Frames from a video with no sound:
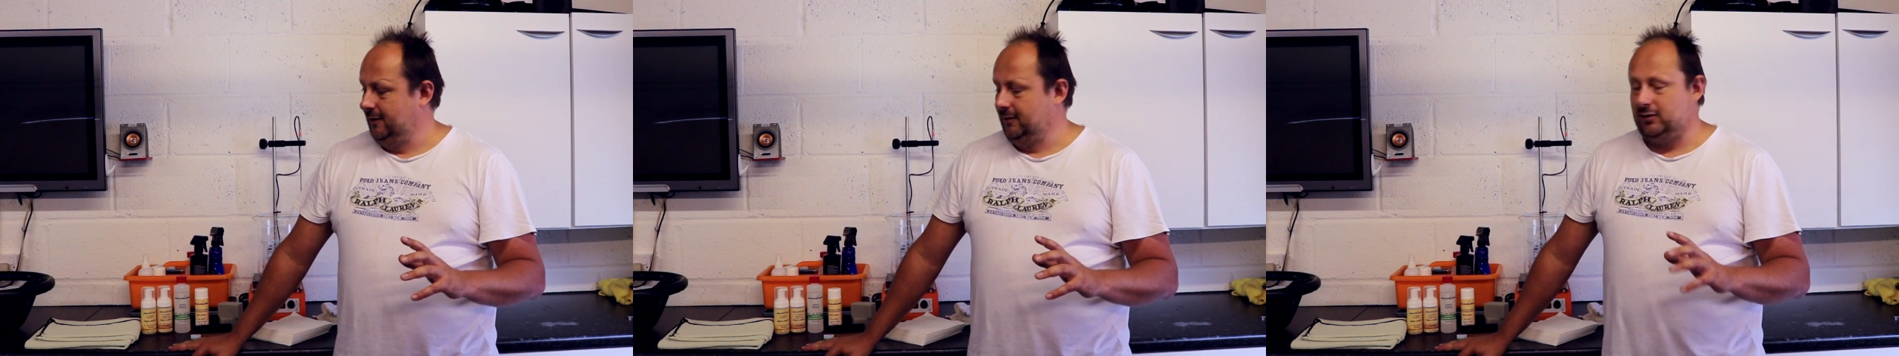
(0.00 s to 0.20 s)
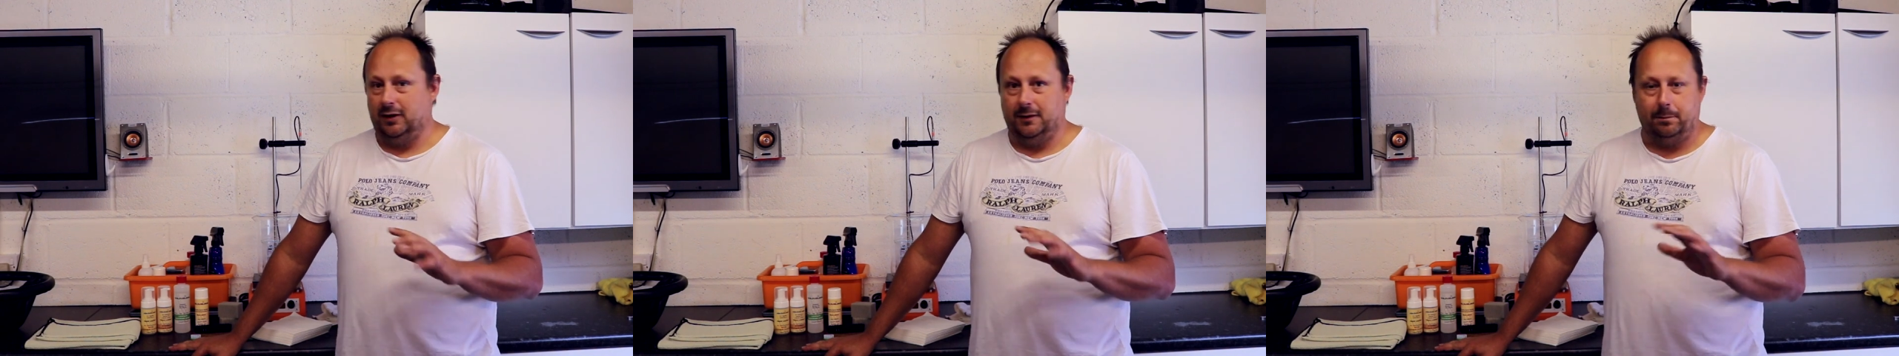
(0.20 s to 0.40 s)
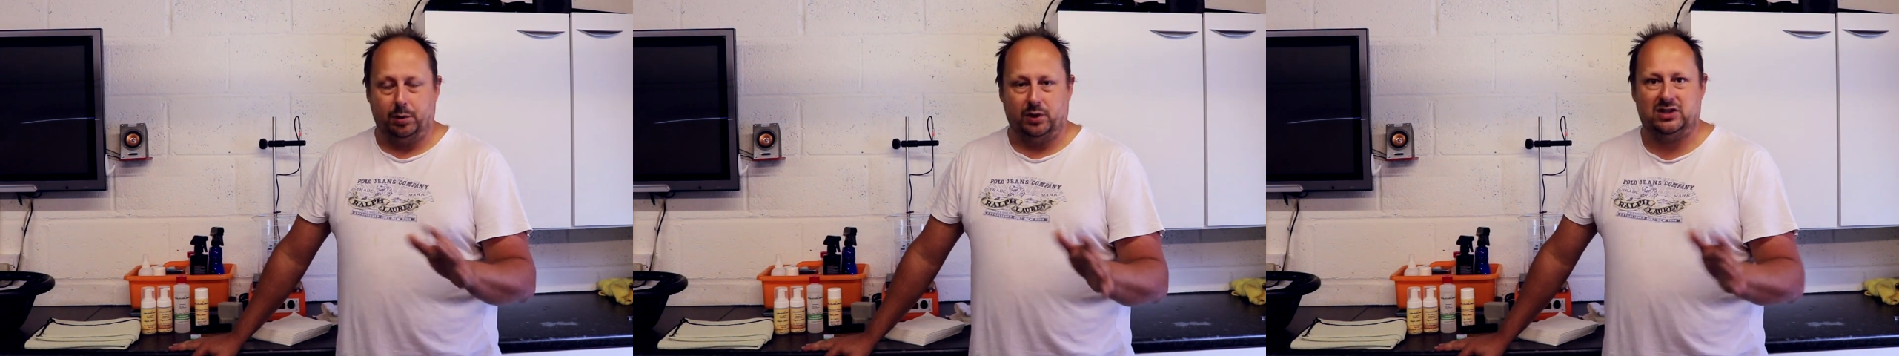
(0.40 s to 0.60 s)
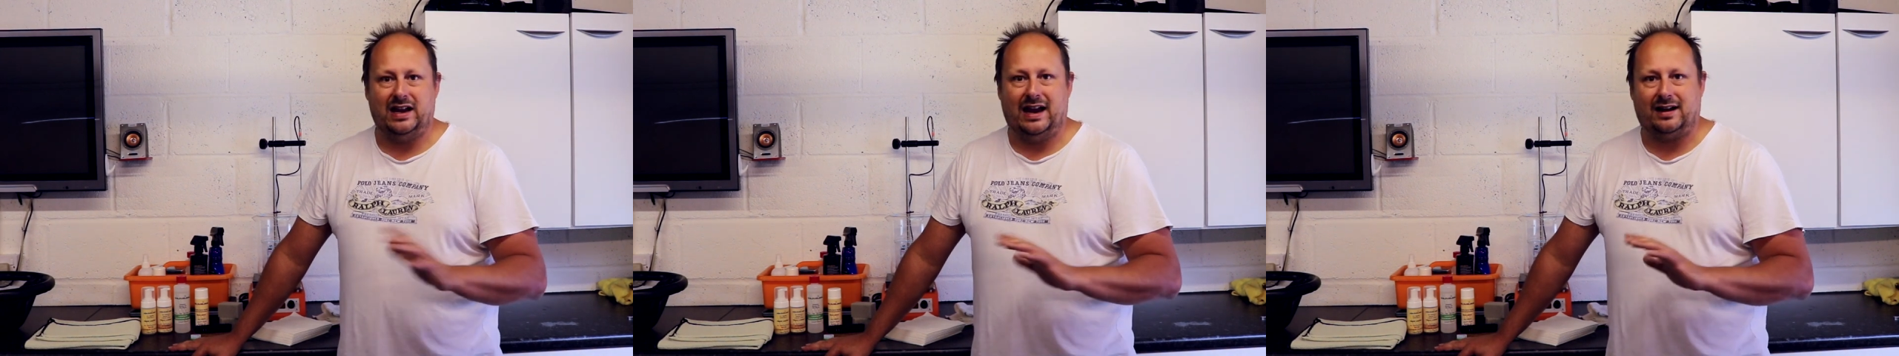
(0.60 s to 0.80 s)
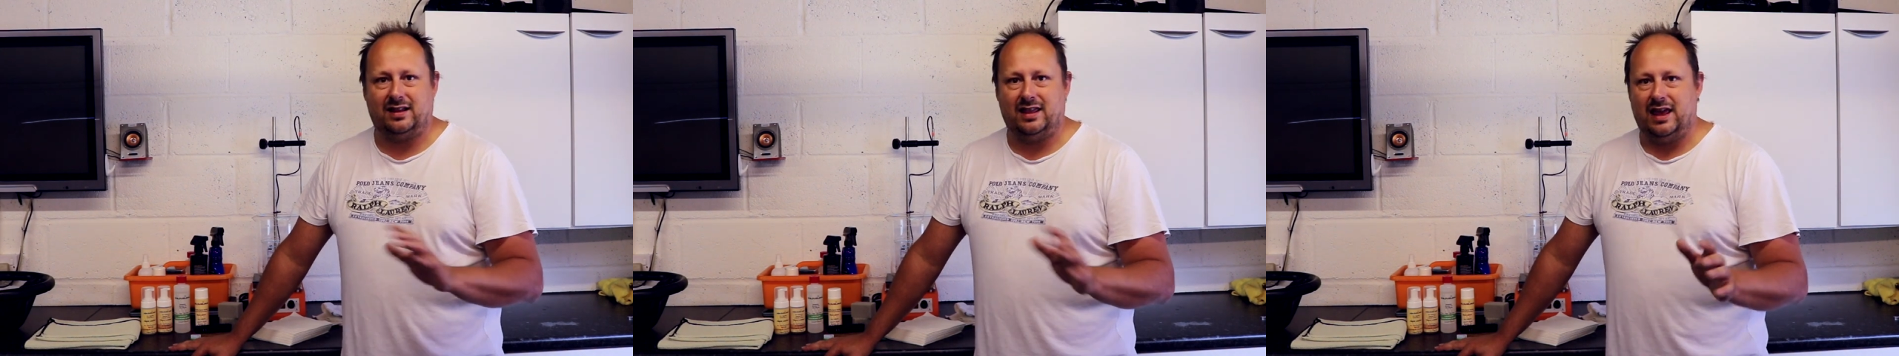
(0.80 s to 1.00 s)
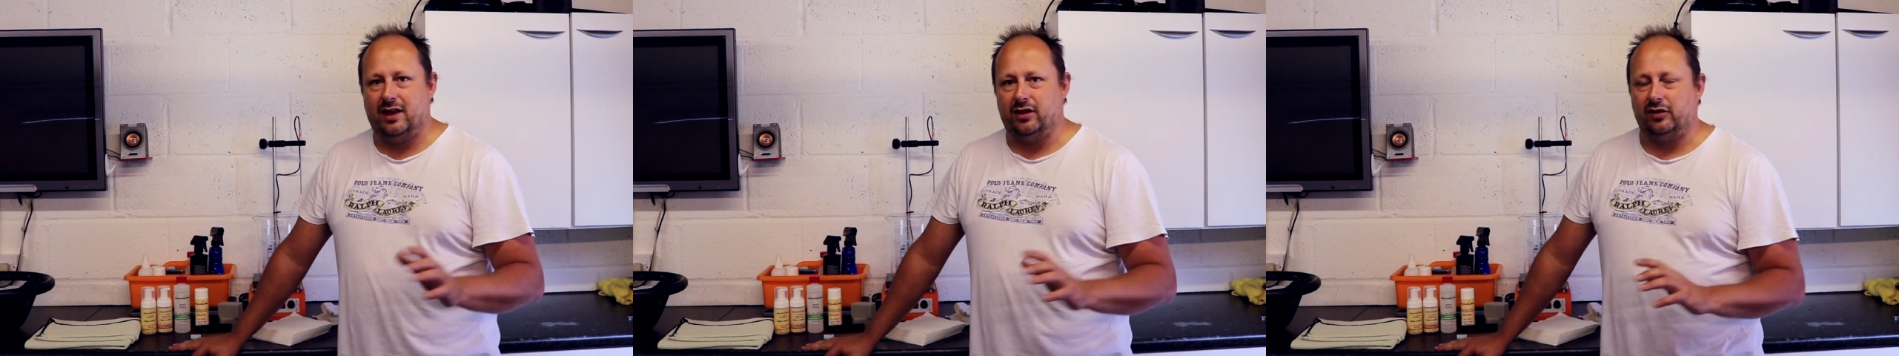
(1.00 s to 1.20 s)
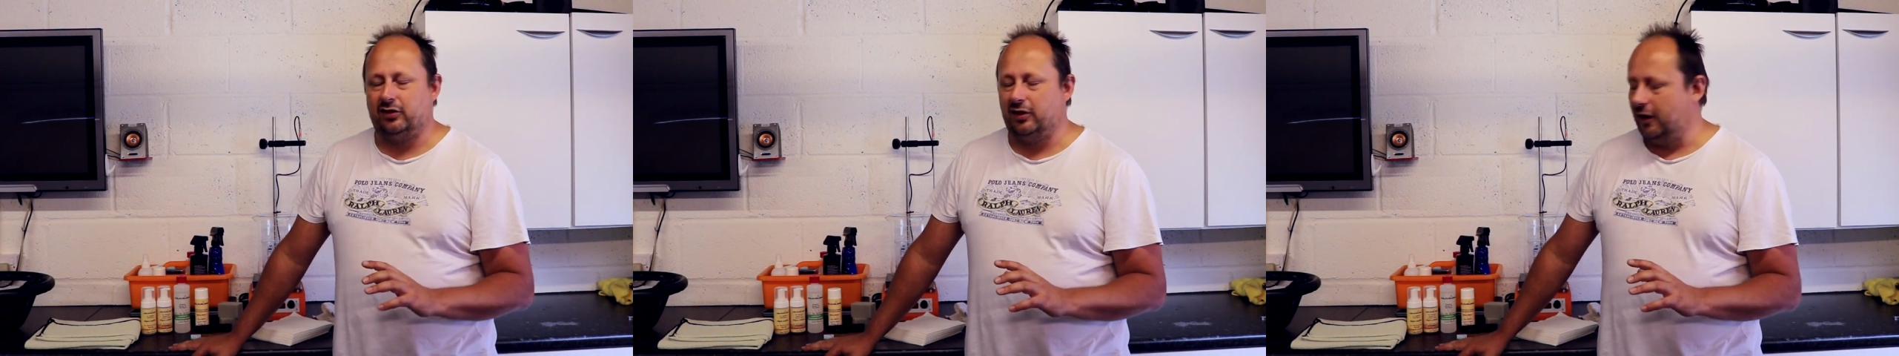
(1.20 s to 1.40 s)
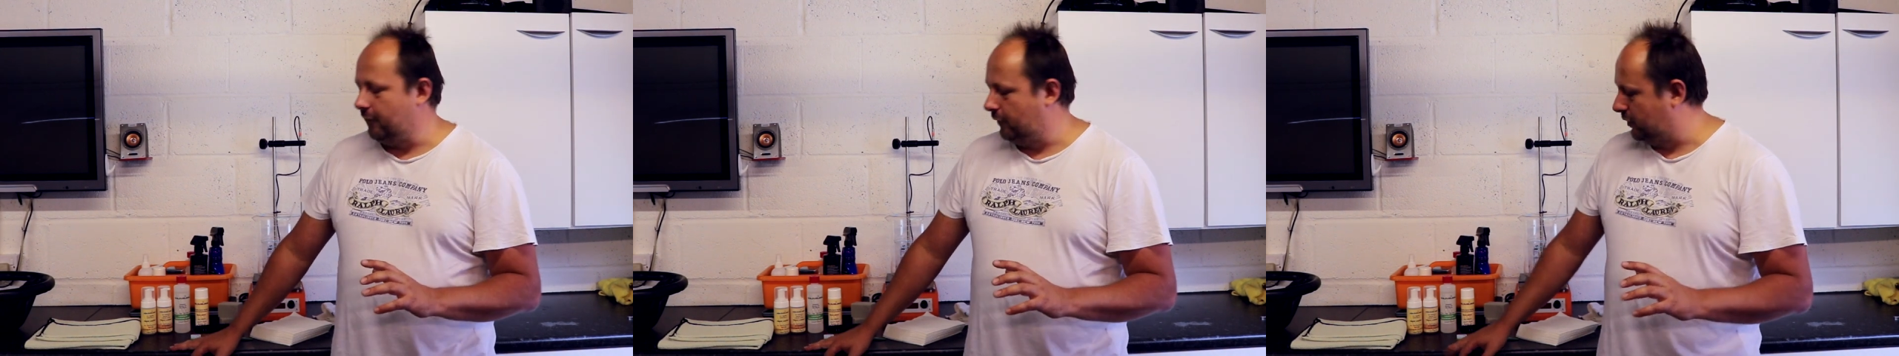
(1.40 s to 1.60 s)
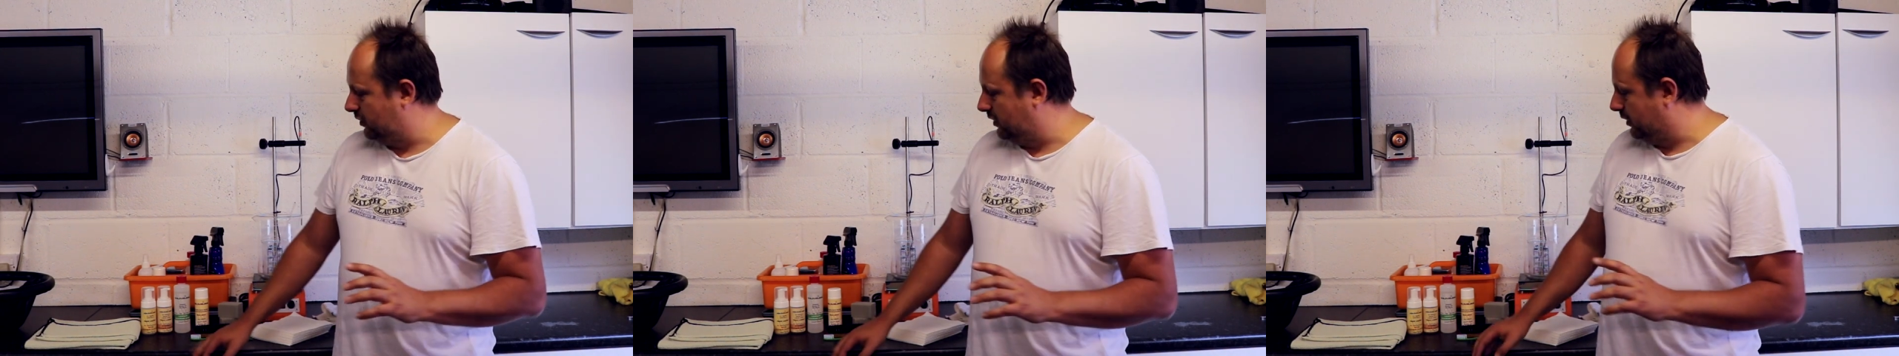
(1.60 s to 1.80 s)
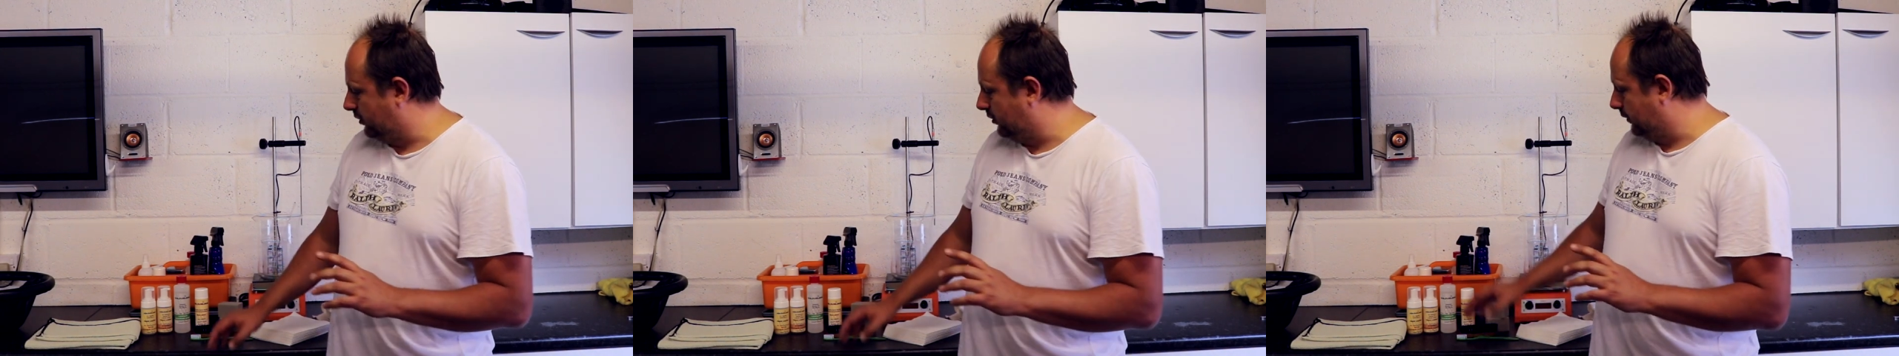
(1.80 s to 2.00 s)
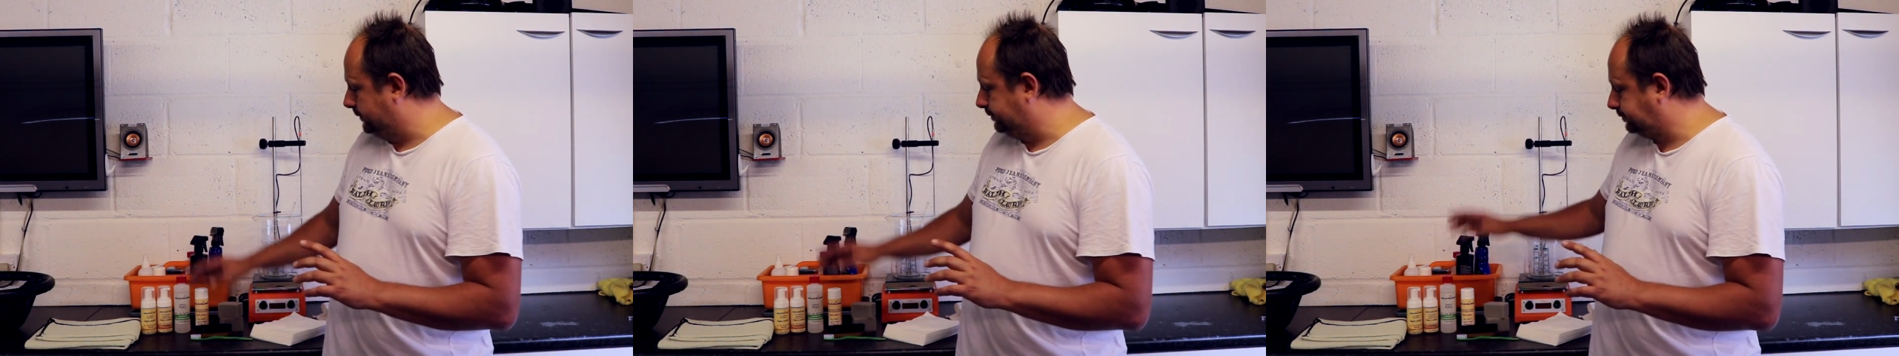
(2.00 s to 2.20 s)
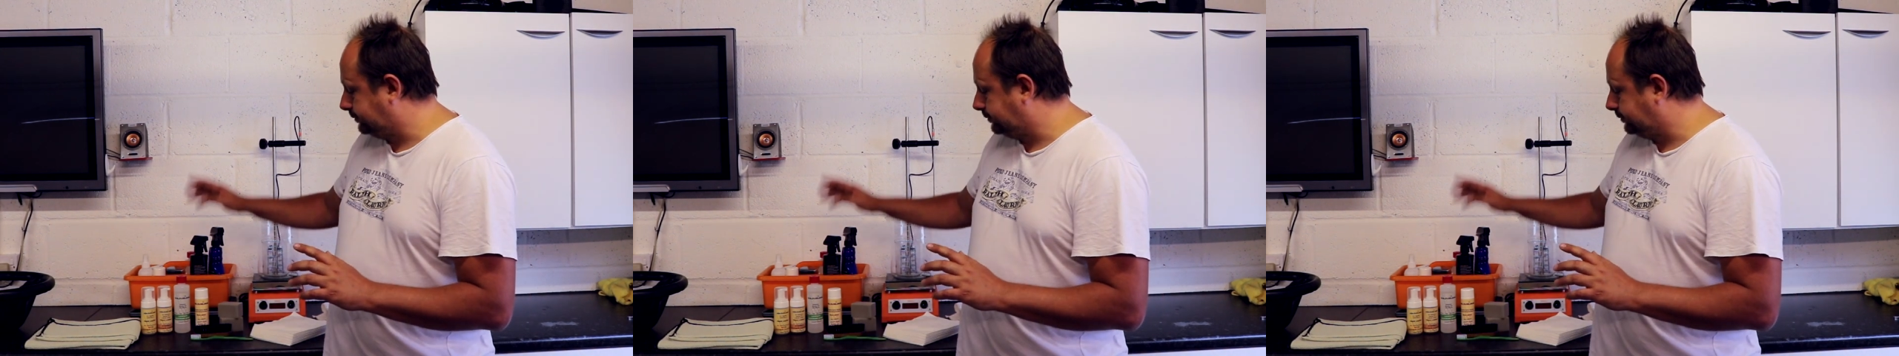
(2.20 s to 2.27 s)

to protect the other surfaces.